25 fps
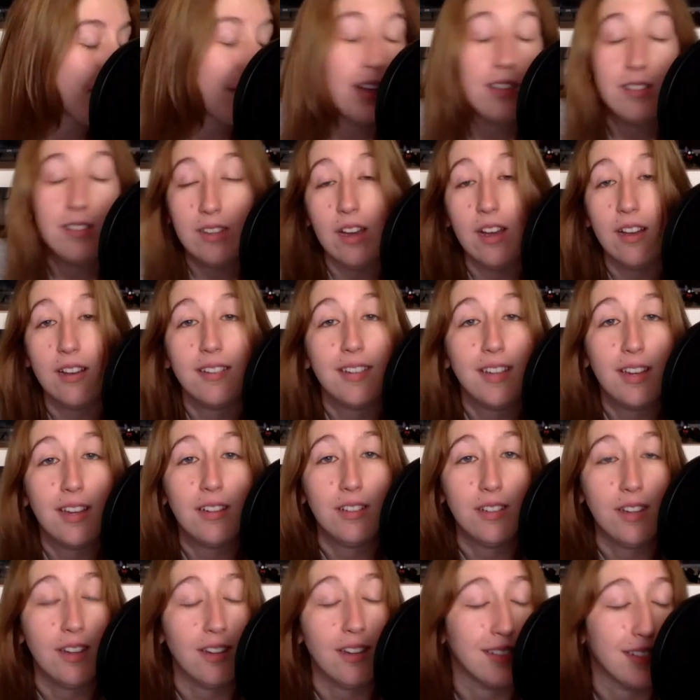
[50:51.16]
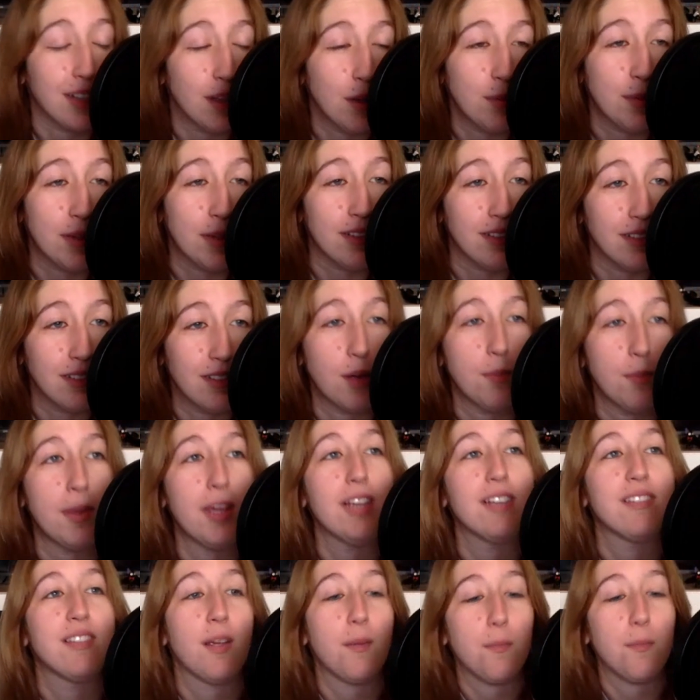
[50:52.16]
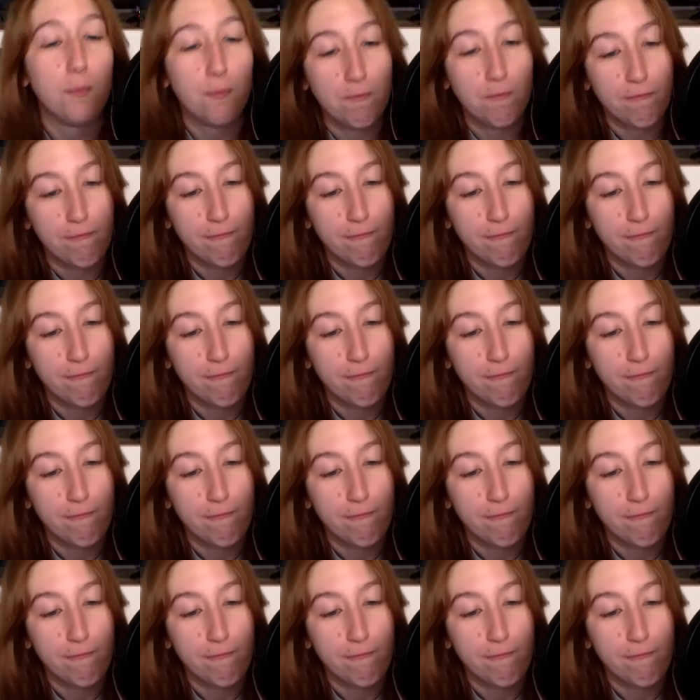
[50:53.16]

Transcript: yeah. Tell me. He's like,